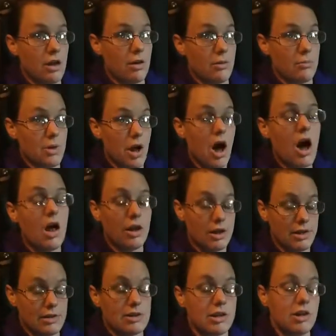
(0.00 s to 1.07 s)
a holiday
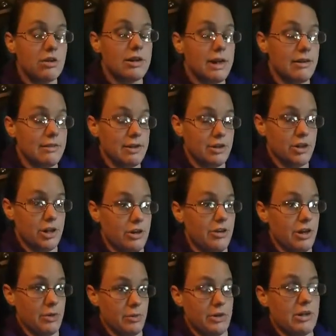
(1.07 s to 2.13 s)
slowdown this year
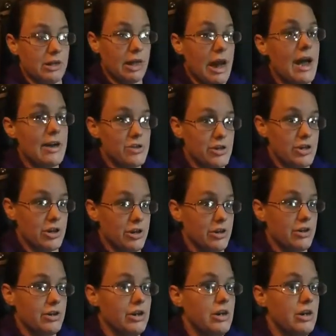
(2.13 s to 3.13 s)
like we did last year.